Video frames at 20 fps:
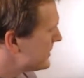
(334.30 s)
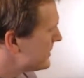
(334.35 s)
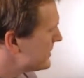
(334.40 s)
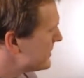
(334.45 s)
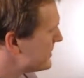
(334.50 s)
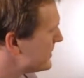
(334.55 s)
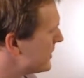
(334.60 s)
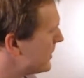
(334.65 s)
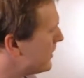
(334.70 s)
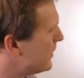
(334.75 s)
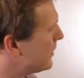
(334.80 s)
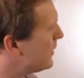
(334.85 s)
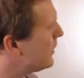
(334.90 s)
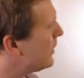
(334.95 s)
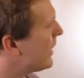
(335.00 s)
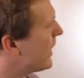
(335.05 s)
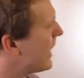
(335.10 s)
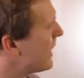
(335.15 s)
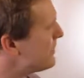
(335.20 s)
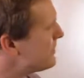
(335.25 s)
So
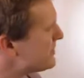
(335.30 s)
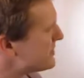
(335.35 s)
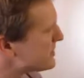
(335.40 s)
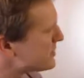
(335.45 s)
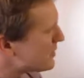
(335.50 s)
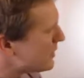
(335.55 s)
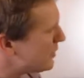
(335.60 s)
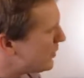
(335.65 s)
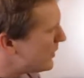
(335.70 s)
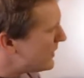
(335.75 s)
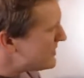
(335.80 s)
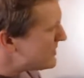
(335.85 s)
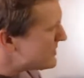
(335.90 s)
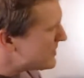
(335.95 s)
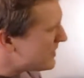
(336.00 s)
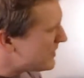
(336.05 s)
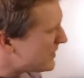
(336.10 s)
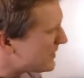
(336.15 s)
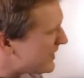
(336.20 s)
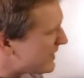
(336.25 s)
I'm going to scroll once
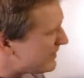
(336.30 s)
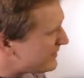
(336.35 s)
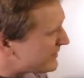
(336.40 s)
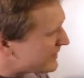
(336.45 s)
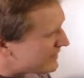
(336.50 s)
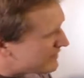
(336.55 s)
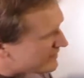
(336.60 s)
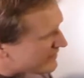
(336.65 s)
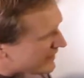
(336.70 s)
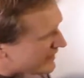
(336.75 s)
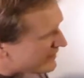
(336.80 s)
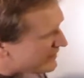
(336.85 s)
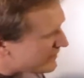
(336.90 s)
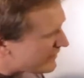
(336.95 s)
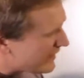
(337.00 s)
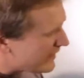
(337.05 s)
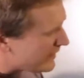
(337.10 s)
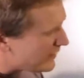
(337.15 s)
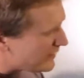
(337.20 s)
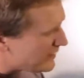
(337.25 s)
to the left and find
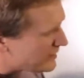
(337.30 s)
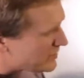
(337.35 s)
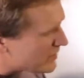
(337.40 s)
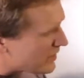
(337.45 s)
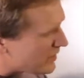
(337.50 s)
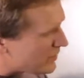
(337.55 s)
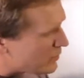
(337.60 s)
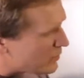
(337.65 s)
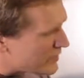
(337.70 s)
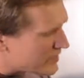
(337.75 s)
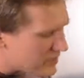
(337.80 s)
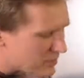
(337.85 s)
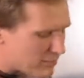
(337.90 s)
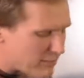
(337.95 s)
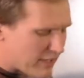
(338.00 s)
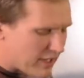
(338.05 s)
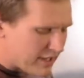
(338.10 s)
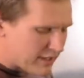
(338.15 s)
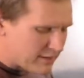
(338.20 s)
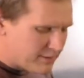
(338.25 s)
Filelinked all the way at the
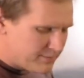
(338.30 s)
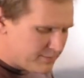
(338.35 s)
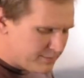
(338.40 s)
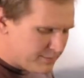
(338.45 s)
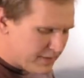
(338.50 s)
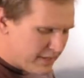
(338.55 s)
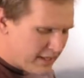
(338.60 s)
bottom.